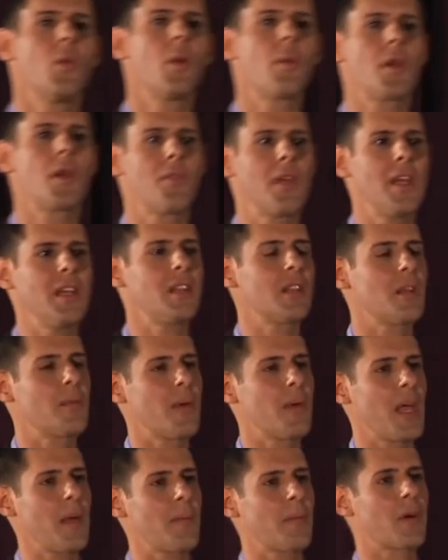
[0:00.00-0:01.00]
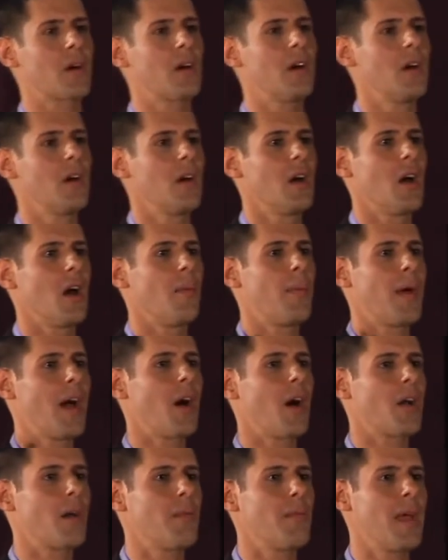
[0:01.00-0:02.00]
when we read in the paper
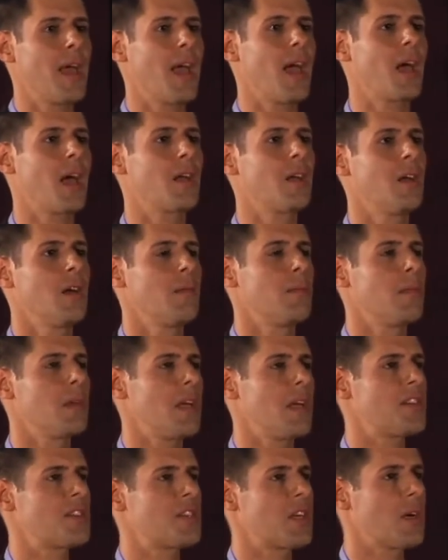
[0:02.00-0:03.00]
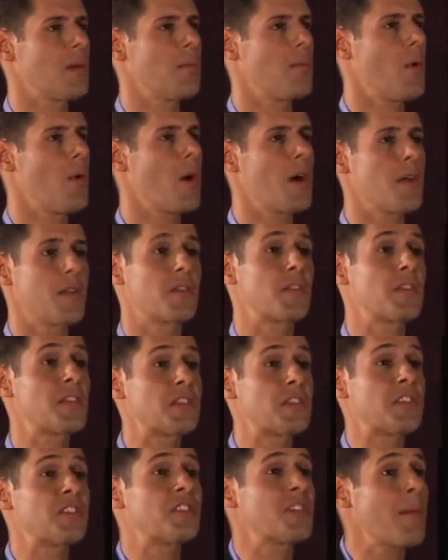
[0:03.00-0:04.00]
about a man molesting a boy,
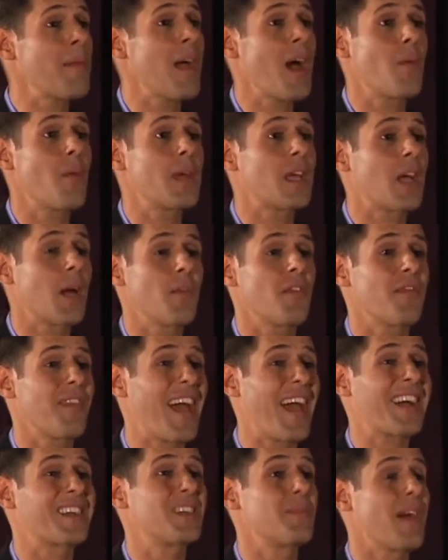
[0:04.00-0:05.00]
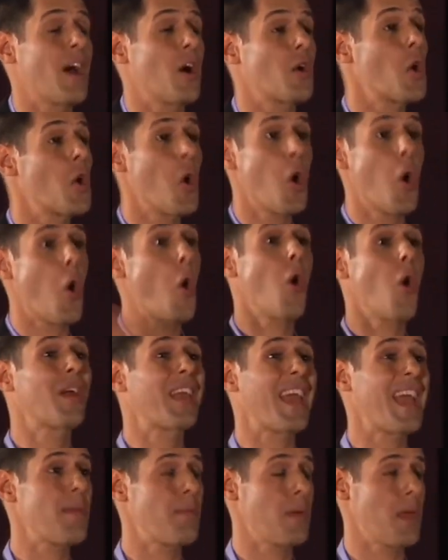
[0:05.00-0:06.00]
does this somehow become a fact about all
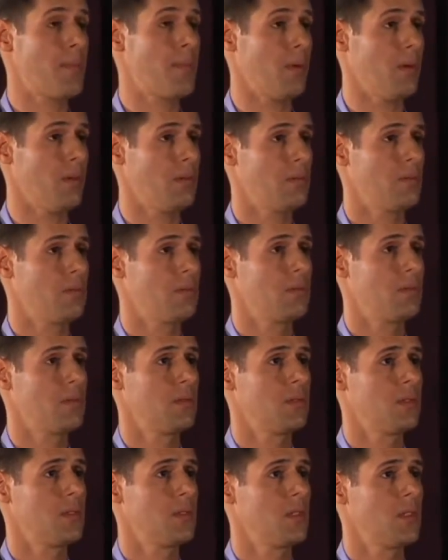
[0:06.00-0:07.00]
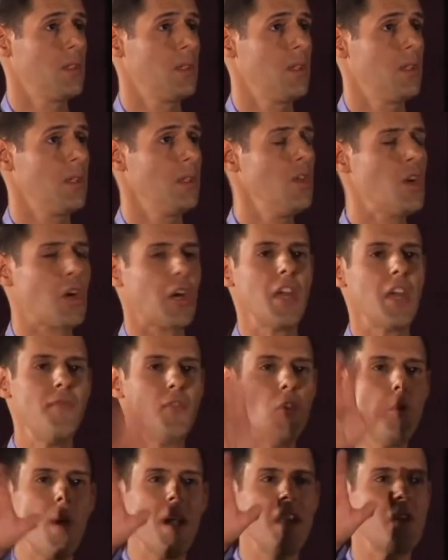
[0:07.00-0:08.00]
gay people? Look,
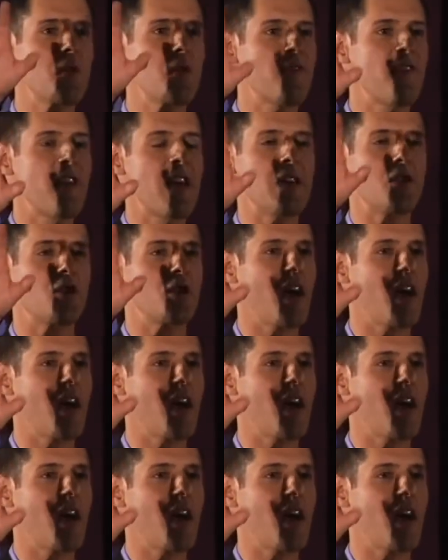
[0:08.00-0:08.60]
if you want to fight